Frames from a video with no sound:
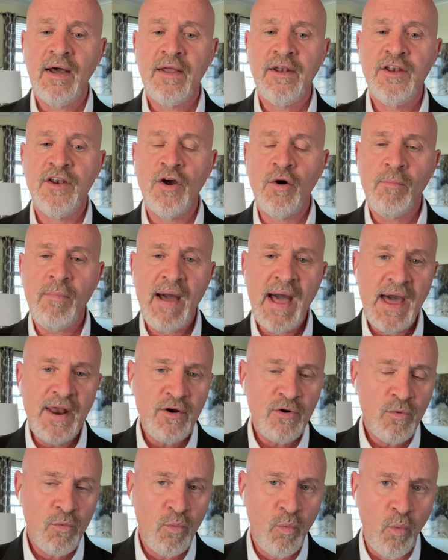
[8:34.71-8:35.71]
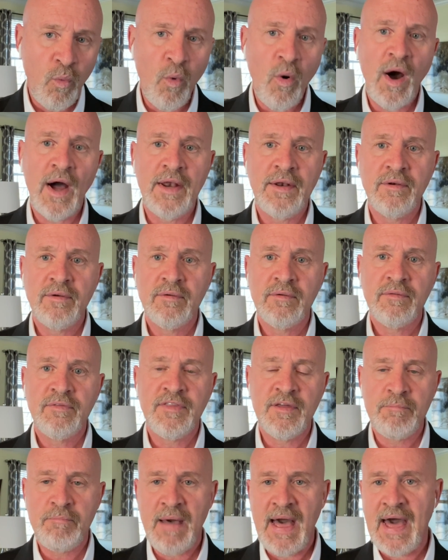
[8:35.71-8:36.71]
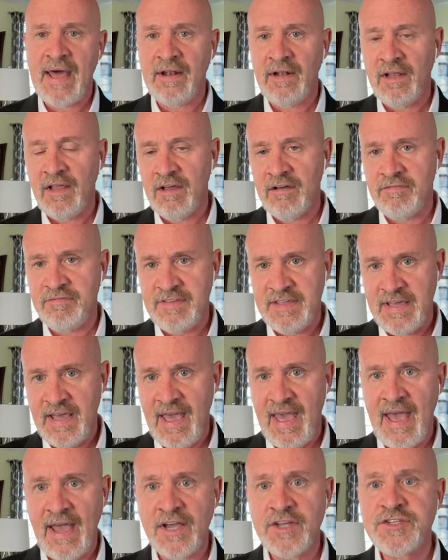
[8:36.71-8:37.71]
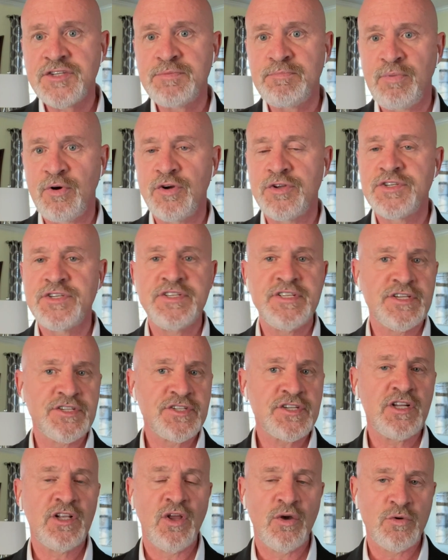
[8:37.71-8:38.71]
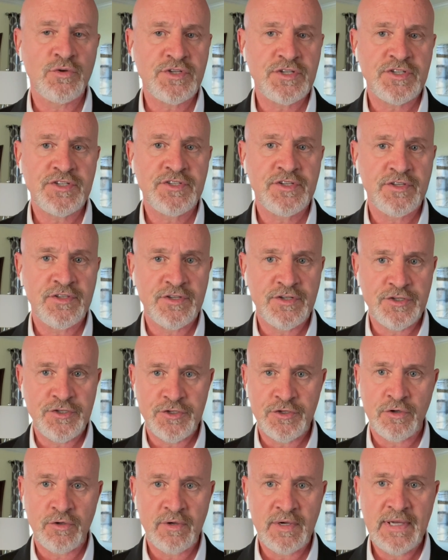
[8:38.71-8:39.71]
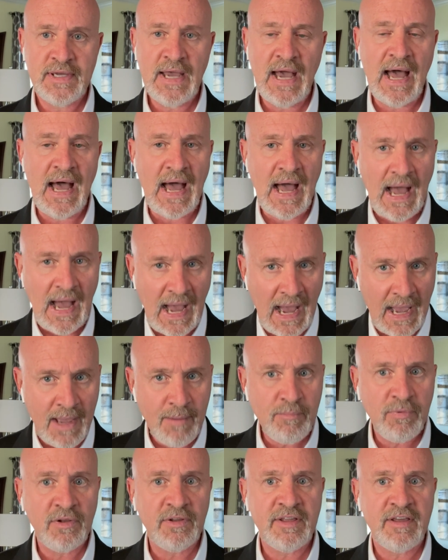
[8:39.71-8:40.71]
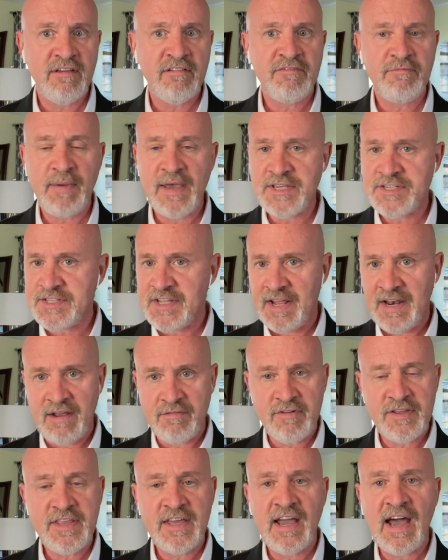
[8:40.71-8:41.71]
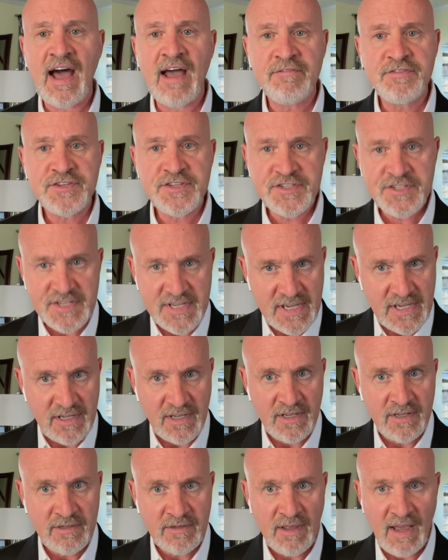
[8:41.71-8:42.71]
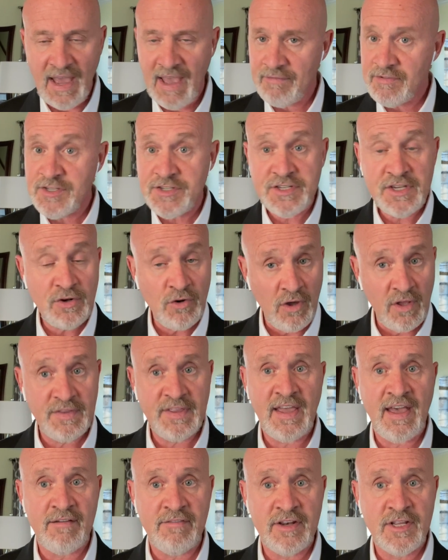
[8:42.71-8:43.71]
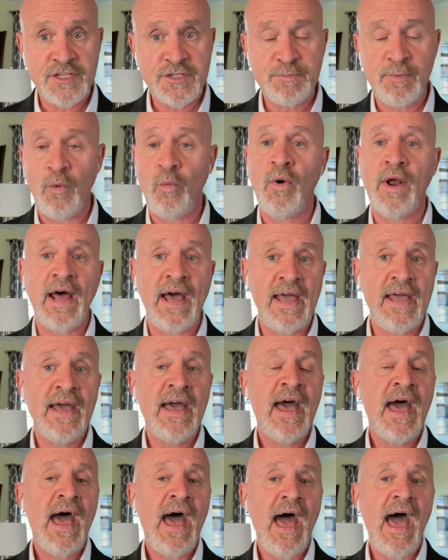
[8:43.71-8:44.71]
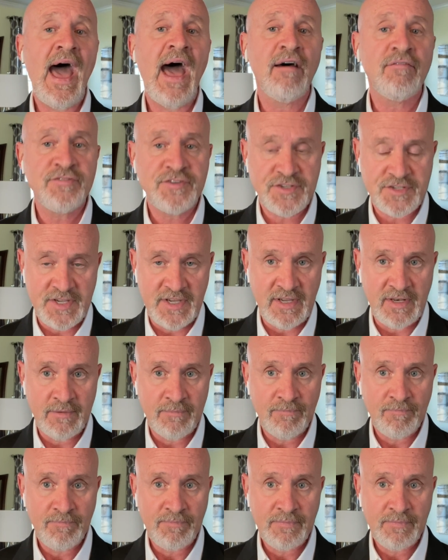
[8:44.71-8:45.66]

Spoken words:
No matter what the battle of the experts discloses to the jury, I believe, based on everything I've seen, I haven't seen all the evidence, but what I have seen,